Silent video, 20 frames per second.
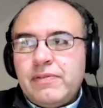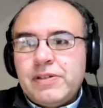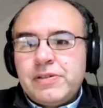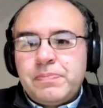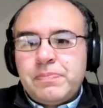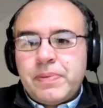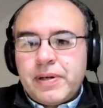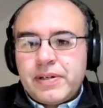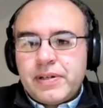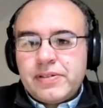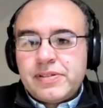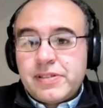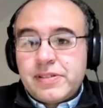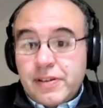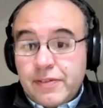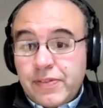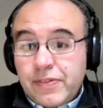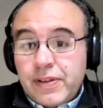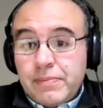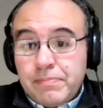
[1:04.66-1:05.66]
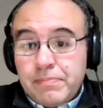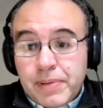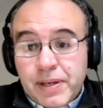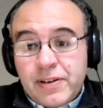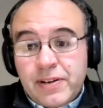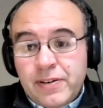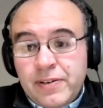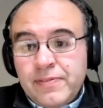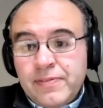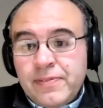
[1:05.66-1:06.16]
part of something
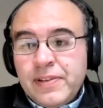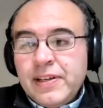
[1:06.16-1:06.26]
bigger,